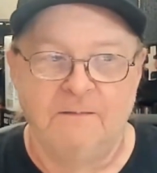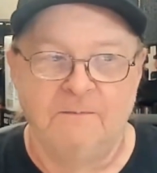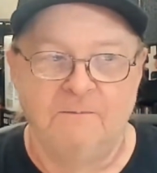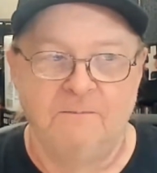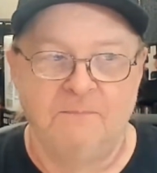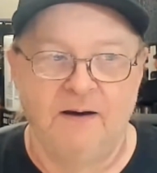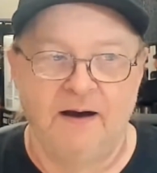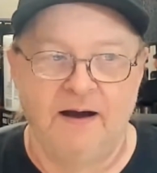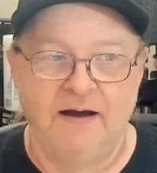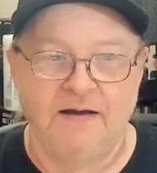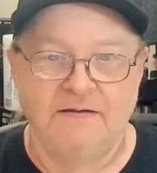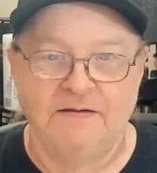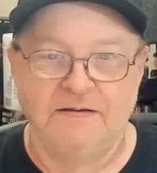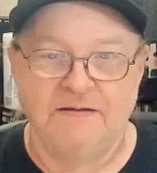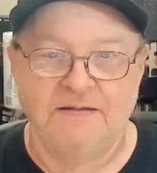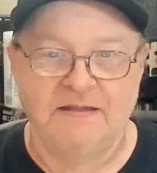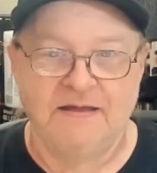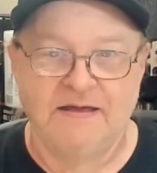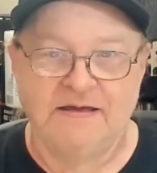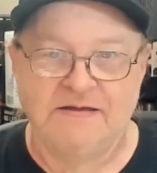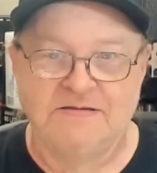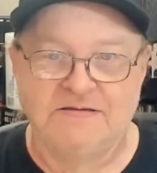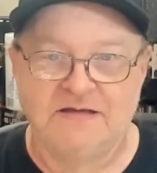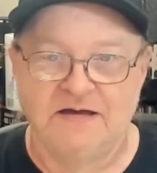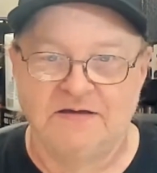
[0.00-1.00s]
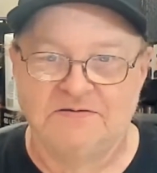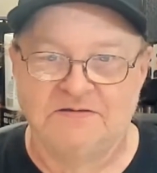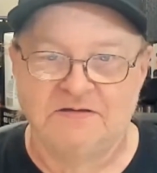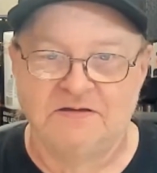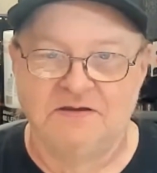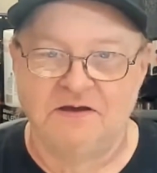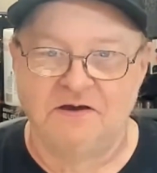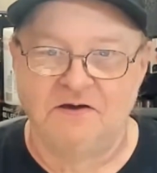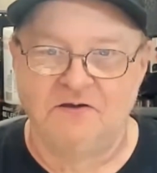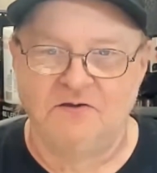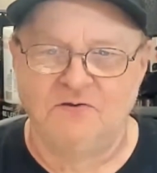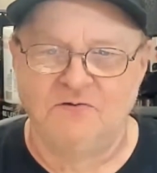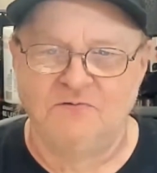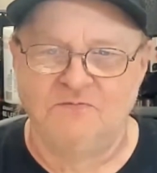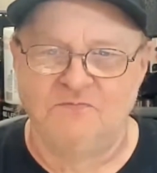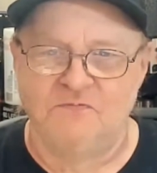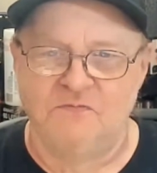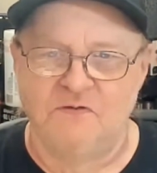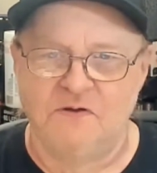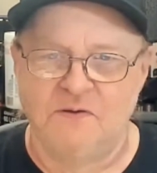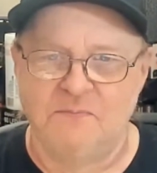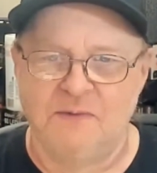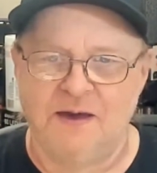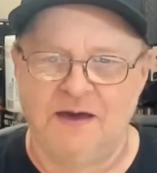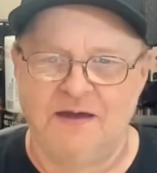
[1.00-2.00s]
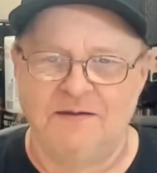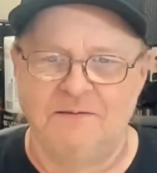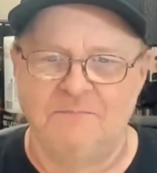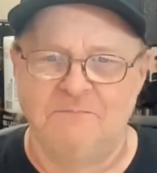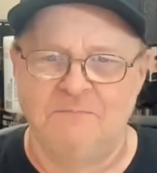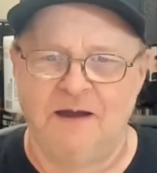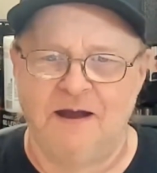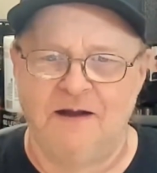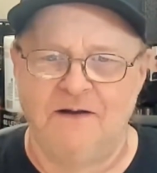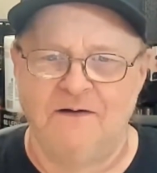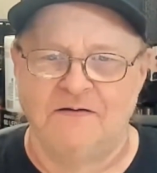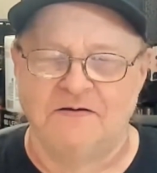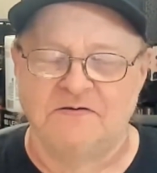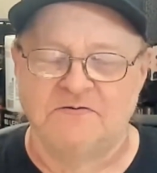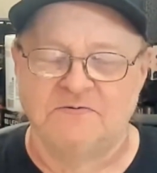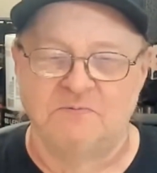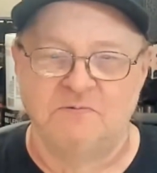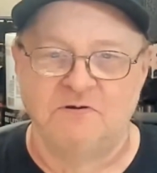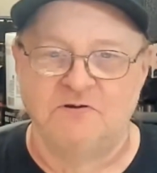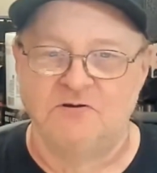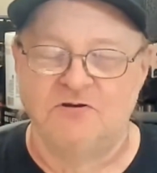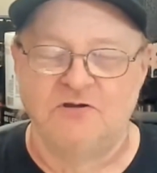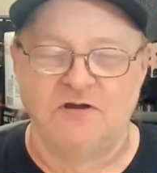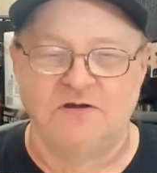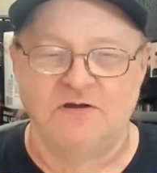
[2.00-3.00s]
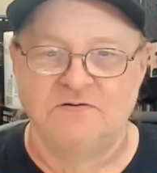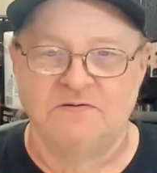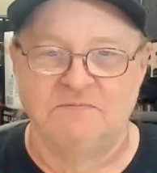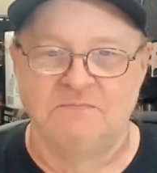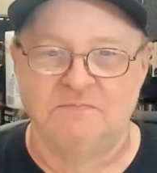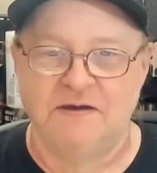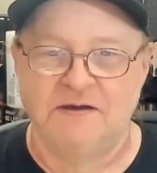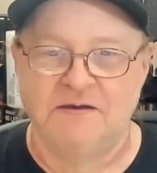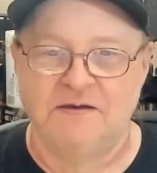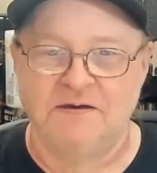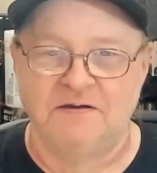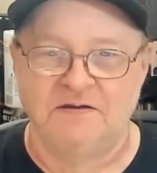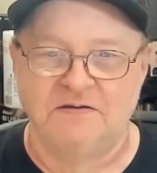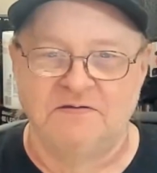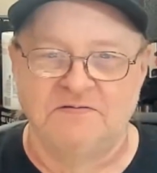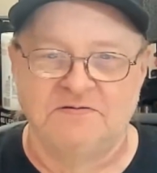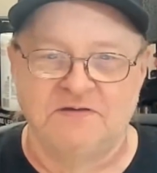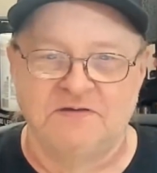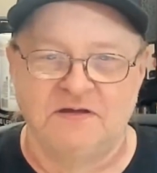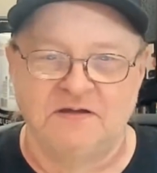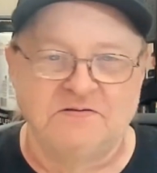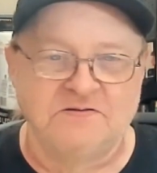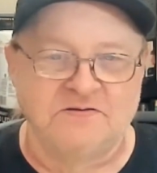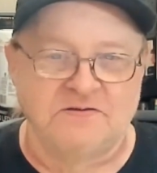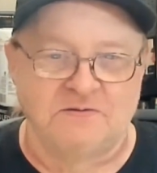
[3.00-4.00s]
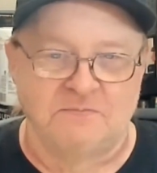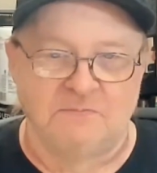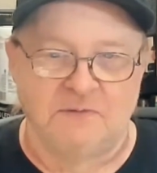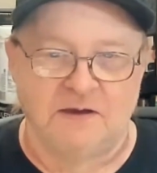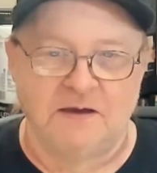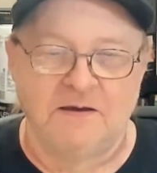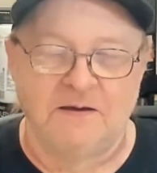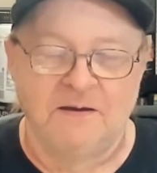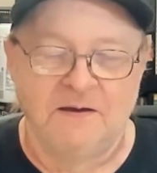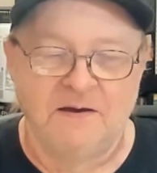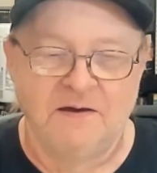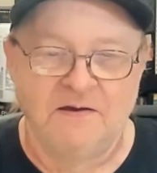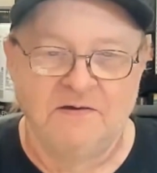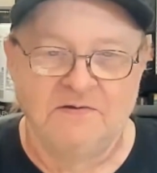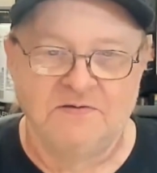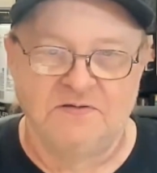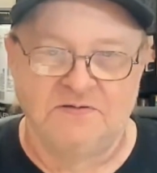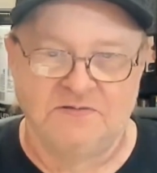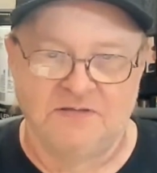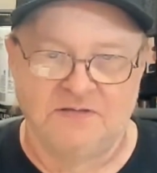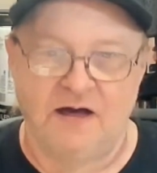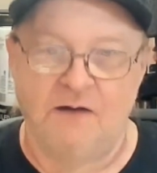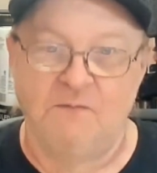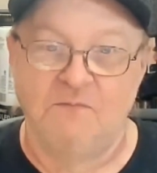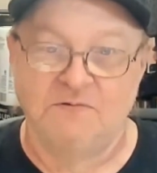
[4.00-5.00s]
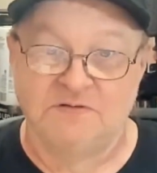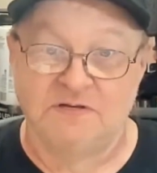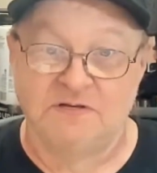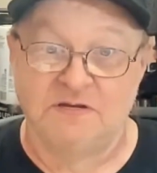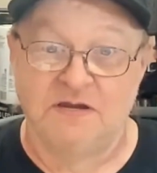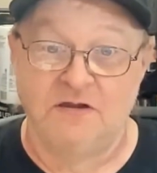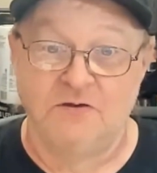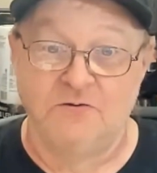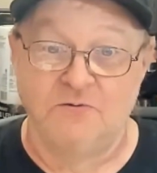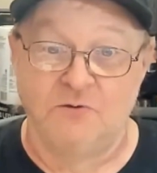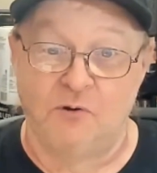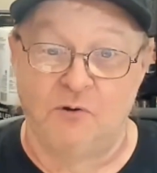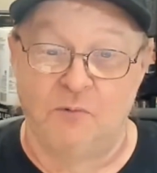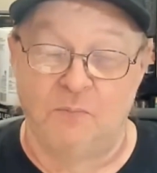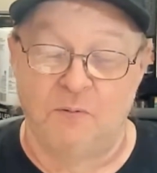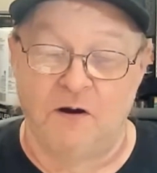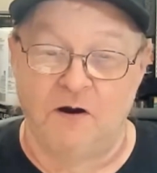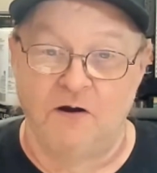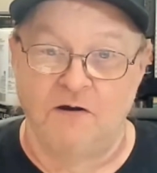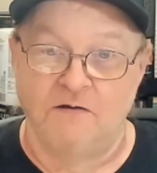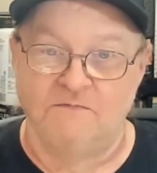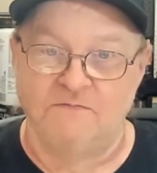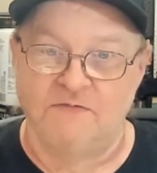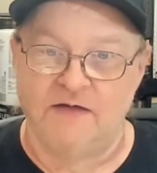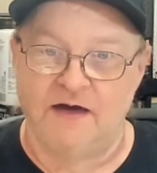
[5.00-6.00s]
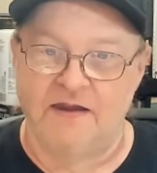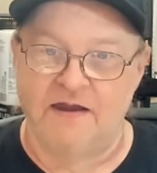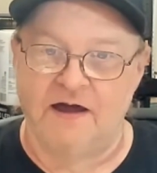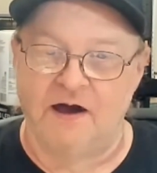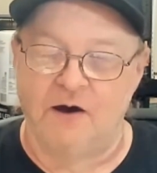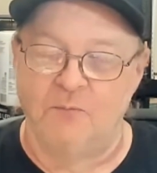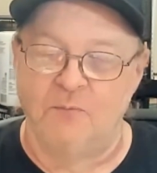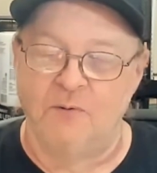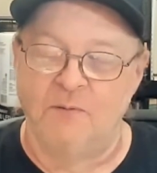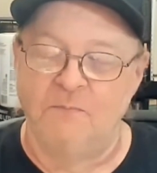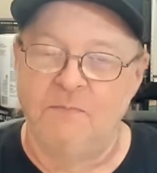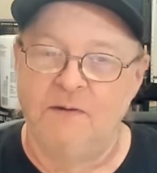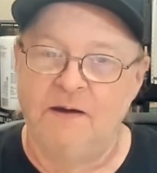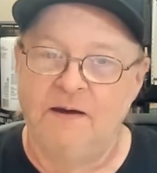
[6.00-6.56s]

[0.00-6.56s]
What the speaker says: but it doesn't include Free Man in Paris, which doesn't make any sense to me, since that was an integral part of that album.